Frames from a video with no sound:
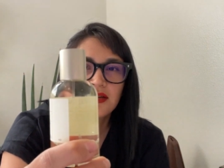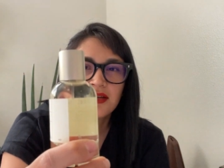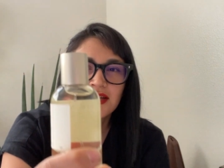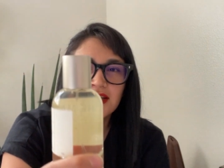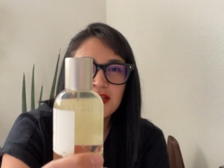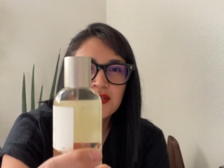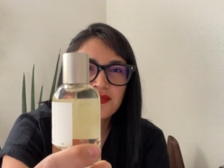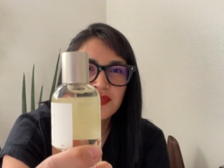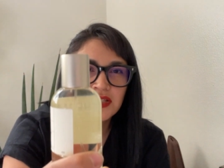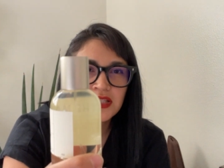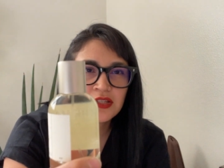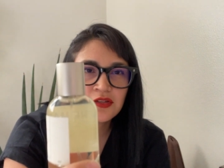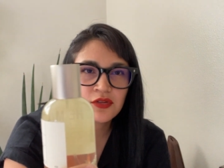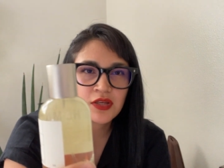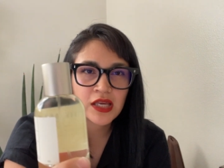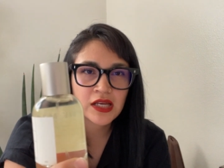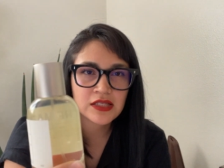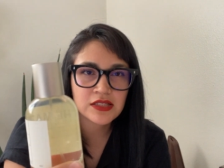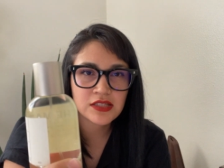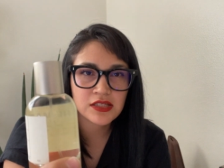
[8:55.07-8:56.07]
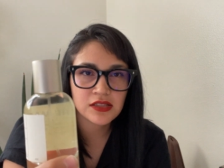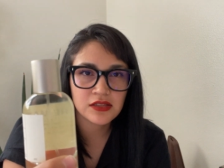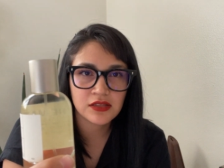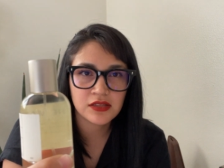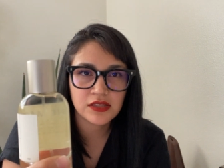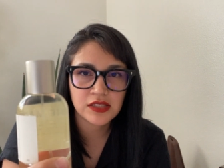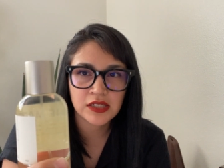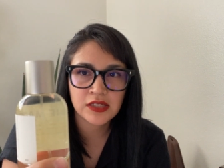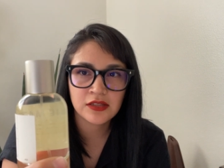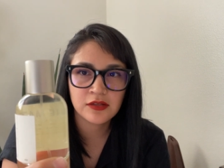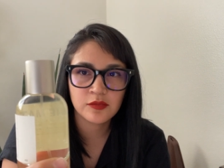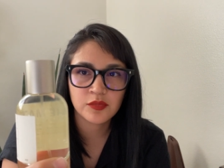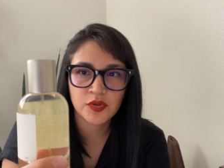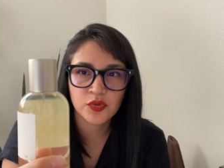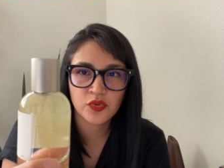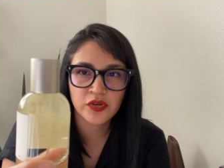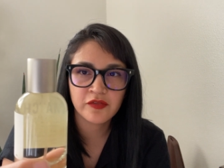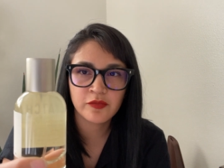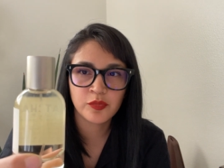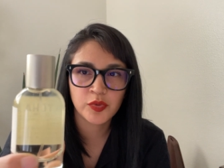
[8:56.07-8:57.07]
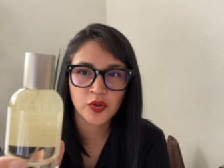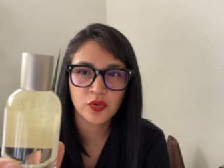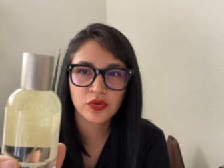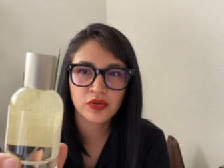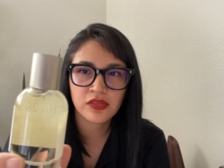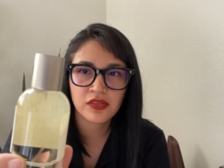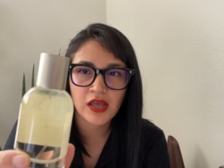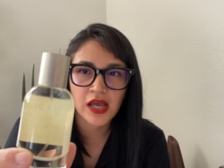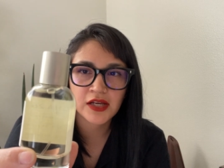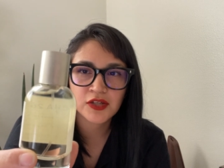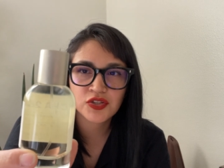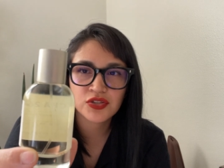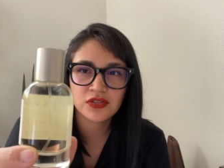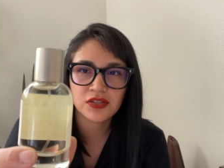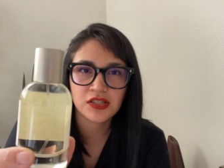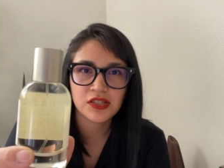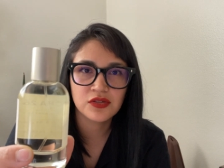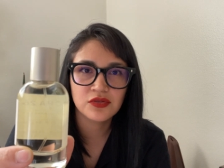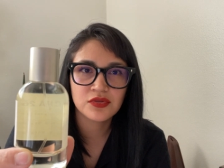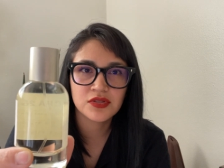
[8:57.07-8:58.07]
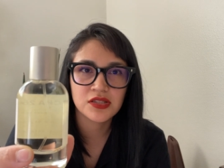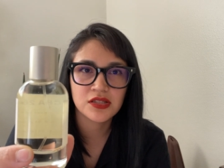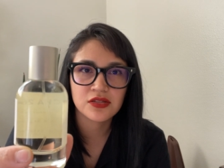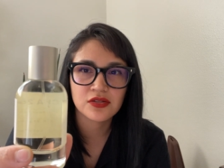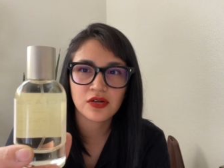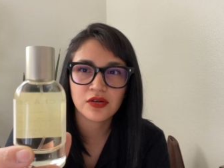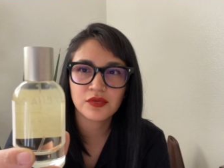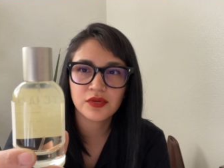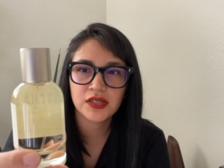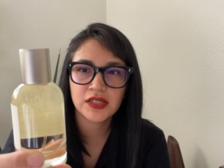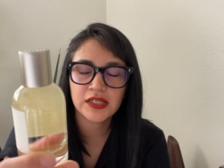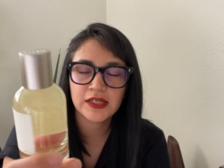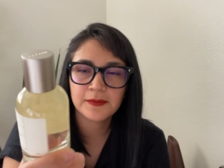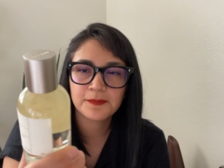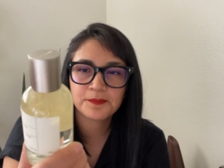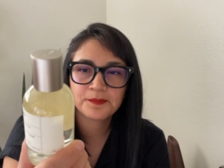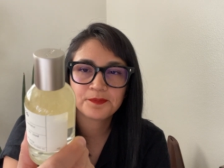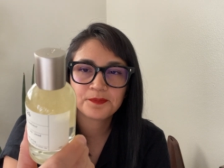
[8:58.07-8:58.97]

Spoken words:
It's funny, you can't see the dent, but we've both actually used this already.